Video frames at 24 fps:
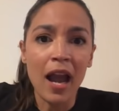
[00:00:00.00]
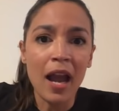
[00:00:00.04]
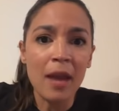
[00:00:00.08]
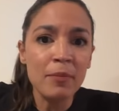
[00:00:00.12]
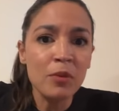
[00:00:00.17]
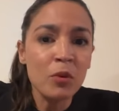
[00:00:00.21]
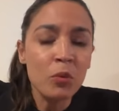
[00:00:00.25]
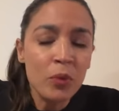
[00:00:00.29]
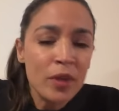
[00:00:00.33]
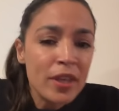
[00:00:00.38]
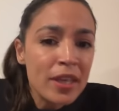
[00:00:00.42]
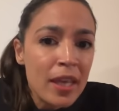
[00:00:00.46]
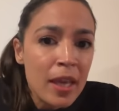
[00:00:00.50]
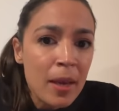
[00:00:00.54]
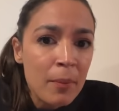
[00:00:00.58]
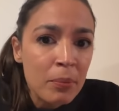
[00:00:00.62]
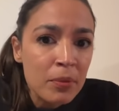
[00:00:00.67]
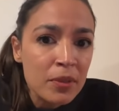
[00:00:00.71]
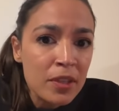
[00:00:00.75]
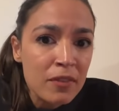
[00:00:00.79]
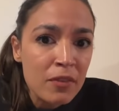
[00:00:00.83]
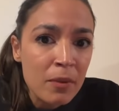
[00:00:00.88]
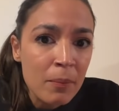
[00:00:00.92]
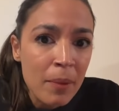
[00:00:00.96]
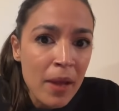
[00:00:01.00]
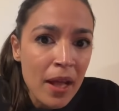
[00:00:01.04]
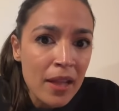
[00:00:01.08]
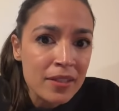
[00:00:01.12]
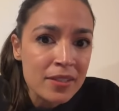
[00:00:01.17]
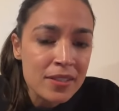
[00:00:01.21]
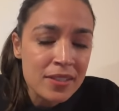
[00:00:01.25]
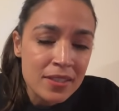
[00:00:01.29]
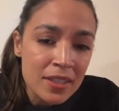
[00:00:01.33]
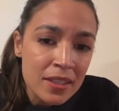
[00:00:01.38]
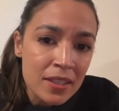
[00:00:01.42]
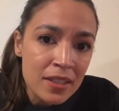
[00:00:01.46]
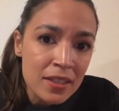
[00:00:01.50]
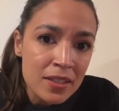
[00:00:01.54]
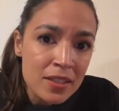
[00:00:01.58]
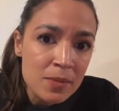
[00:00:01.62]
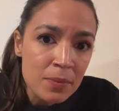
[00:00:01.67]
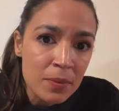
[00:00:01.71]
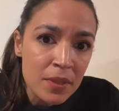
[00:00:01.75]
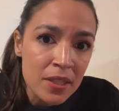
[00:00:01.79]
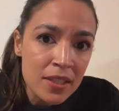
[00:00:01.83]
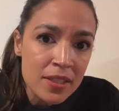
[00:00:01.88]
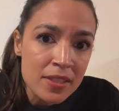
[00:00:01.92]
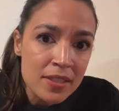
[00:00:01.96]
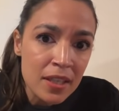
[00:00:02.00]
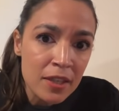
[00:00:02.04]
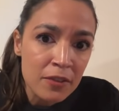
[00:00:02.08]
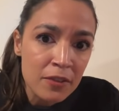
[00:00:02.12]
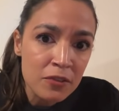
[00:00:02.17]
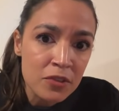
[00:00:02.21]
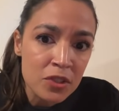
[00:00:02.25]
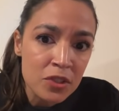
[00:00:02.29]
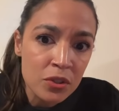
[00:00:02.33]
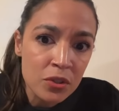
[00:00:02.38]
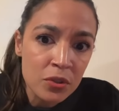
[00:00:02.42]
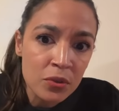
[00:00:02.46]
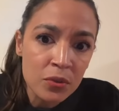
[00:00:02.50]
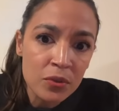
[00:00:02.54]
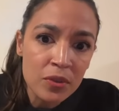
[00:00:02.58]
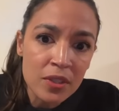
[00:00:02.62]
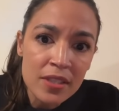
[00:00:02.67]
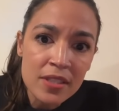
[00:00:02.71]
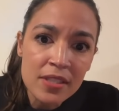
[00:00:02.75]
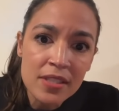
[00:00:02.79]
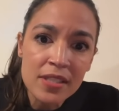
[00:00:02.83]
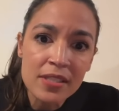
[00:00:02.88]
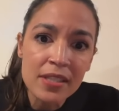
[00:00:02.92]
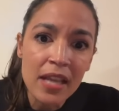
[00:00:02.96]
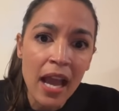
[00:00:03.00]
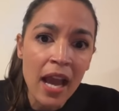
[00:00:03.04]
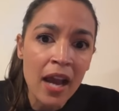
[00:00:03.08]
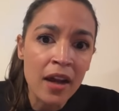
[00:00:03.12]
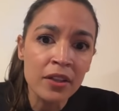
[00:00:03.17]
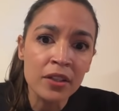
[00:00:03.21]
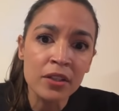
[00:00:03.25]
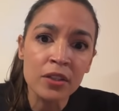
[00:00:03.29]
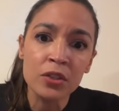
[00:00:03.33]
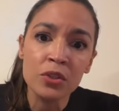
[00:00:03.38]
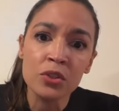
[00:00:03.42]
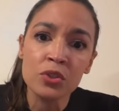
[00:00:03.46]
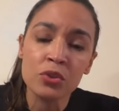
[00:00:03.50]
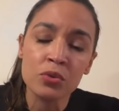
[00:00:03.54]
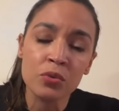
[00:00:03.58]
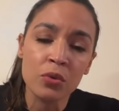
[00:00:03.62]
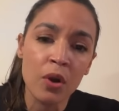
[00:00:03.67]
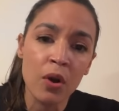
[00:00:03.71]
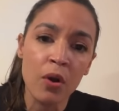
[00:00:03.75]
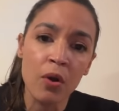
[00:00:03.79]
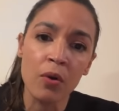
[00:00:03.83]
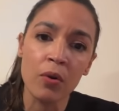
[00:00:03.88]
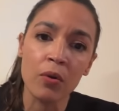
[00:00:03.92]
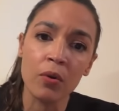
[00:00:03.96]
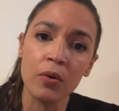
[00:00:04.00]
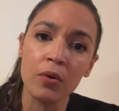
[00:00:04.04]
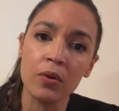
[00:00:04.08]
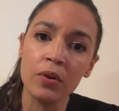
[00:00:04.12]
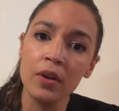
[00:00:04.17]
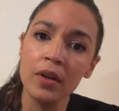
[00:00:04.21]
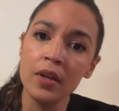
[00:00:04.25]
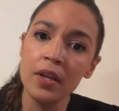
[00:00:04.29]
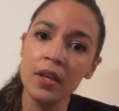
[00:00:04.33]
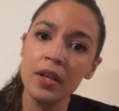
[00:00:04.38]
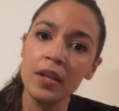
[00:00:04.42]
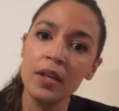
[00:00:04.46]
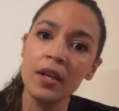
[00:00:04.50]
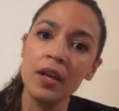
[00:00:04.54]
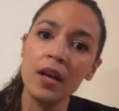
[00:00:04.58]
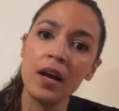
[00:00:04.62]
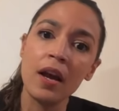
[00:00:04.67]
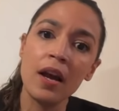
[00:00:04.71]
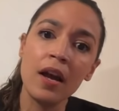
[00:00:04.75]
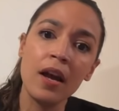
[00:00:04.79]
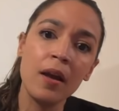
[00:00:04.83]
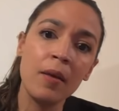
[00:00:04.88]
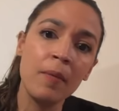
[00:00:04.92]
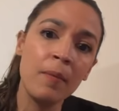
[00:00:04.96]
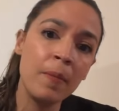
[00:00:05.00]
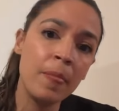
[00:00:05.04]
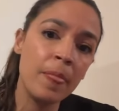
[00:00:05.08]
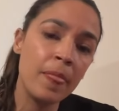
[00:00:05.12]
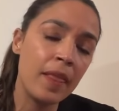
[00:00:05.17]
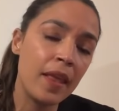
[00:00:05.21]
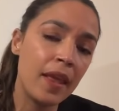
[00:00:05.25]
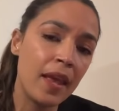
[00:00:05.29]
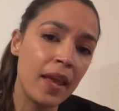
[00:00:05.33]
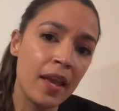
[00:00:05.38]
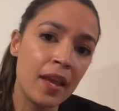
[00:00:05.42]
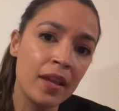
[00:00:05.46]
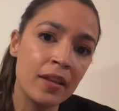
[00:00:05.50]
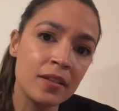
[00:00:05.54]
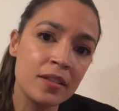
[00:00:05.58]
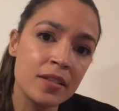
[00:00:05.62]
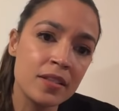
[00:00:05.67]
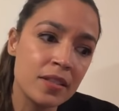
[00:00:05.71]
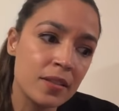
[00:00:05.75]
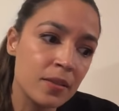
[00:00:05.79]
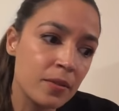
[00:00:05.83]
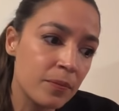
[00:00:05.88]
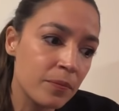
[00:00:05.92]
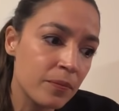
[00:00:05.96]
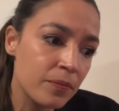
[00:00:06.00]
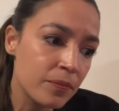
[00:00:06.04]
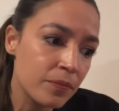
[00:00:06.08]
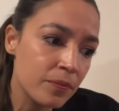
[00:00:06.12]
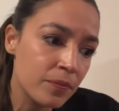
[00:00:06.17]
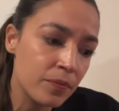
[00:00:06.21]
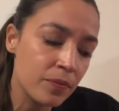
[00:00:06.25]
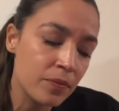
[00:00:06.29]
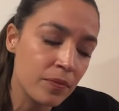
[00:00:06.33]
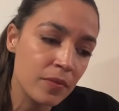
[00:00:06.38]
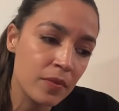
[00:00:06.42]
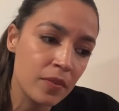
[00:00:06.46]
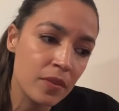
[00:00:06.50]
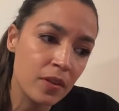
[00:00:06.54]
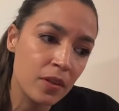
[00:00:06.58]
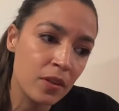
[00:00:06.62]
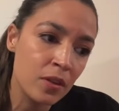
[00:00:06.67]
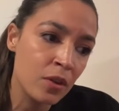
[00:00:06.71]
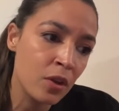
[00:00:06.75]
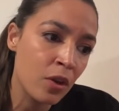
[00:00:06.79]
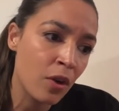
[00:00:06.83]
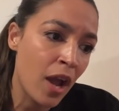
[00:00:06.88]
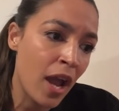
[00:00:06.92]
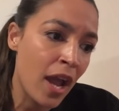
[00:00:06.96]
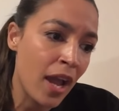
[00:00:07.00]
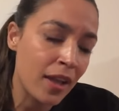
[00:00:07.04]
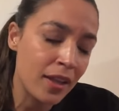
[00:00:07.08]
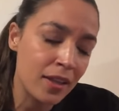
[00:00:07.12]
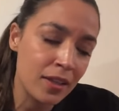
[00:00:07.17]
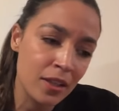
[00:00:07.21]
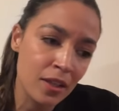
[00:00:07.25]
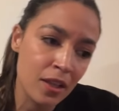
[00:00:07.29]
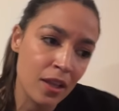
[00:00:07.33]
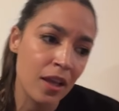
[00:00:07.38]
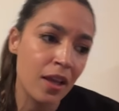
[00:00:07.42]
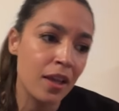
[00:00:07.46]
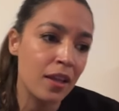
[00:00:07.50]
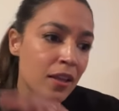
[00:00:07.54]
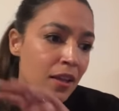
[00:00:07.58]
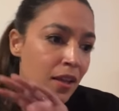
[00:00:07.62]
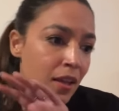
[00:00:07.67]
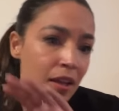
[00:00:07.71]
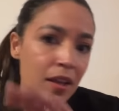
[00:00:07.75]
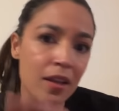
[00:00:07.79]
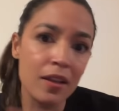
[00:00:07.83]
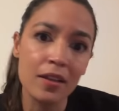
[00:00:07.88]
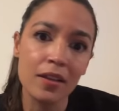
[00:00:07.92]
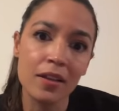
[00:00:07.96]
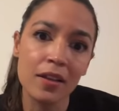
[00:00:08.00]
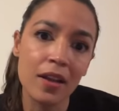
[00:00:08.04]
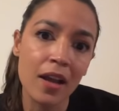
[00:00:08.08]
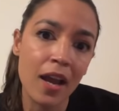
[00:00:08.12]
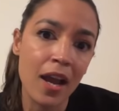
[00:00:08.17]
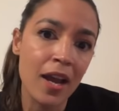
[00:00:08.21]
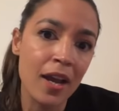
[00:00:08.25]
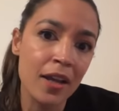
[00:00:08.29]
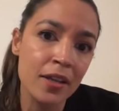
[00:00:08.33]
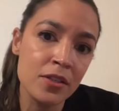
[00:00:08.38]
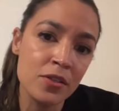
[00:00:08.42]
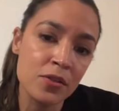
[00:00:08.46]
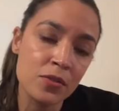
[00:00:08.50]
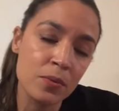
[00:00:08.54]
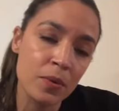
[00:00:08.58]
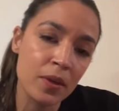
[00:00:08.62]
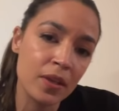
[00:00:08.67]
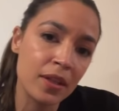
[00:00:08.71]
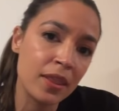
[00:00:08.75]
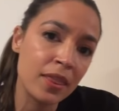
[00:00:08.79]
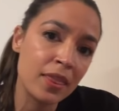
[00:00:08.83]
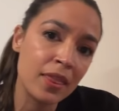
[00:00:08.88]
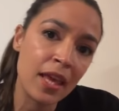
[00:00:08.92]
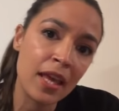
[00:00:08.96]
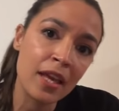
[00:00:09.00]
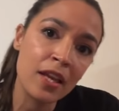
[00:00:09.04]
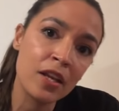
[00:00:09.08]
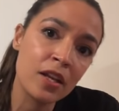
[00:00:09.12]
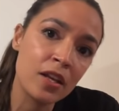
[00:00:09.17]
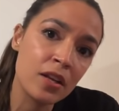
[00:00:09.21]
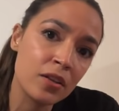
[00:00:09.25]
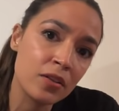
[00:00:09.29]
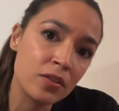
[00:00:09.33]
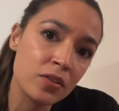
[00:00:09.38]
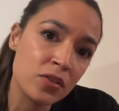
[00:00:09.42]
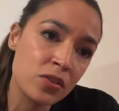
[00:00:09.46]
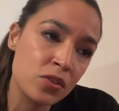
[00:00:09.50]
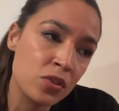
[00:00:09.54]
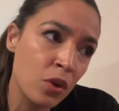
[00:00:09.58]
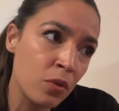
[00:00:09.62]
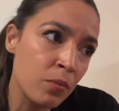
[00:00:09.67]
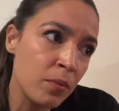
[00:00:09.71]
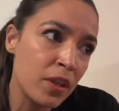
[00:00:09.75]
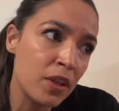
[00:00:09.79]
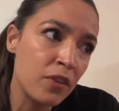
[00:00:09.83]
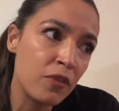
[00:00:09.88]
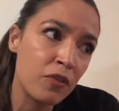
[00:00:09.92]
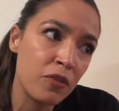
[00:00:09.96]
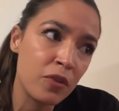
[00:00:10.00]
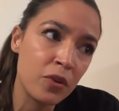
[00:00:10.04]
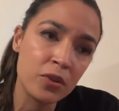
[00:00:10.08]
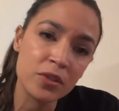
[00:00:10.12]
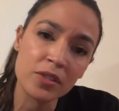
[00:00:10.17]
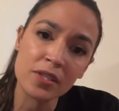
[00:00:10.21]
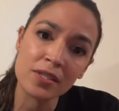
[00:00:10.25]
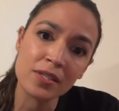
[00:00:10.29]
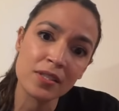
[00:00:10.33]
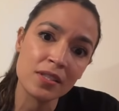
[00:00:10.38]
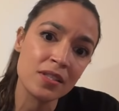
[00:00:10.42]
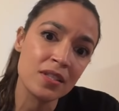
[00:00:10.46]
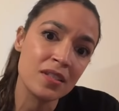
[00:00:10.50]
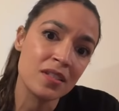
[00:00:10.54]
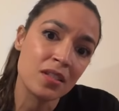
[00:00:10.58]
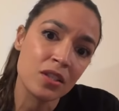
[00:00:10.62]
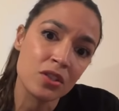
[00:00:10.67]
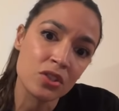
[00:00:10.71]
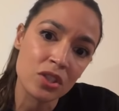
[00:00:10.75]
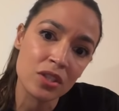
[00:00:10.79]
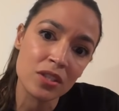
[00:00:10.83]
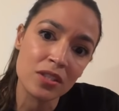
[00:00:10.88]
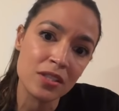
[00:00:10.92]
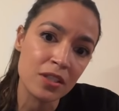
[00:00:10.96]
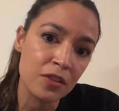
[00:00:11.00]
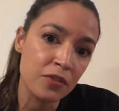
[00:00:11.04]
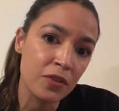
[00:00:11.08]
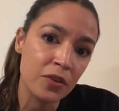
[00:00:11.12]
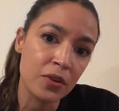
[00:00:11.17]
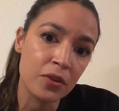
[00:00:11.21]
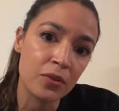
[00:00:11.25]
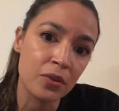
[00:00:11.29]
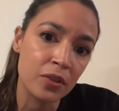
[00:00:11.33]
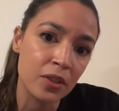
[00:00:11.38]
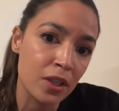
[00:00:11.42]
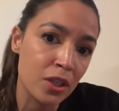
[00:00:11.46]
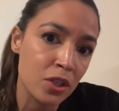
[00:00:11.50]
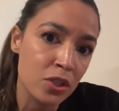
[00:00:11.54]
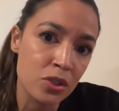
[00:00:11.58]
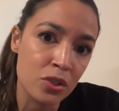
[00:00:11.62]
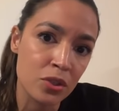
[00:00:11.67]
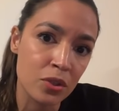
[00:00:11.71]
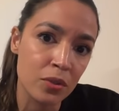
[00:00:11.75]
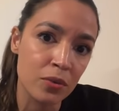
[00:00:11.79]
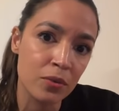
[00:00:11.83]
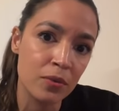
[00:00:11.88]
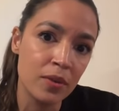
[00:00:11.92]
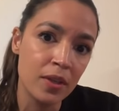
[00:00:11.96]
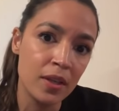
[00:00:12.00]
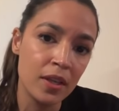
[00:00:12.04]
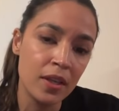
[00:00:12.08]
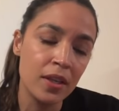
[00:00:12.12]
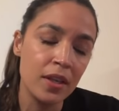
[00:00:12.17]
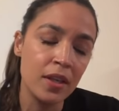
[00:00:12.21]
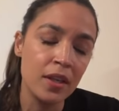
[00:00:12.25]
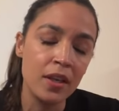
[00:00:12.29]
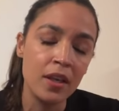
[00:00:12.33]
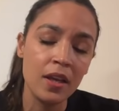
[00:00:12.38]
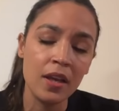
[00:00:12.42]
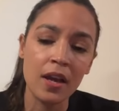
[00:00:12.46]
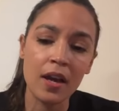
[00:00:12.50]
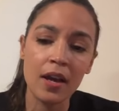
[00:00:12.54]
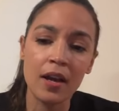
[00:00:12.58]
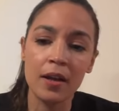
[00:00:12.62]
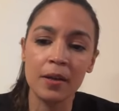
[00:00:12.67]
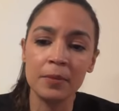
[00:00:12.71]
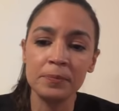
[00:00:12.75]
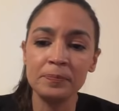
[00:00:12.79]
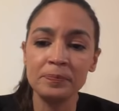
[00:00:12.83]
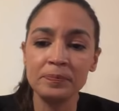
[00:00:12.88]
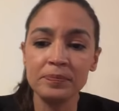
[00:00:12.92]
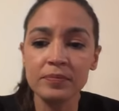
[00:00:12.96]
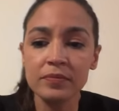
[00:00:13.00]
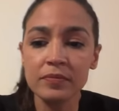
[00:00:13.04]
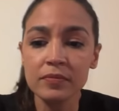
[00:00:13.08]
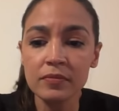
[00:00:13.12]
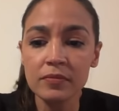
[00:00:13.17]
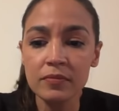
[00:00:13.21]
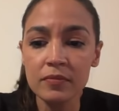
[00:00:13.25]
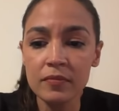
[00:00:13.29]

I mean, we can't believe in Palestinians being safe too. This is out of control. And, you know, I just want to thank so many folks because this is such a difficult issue. And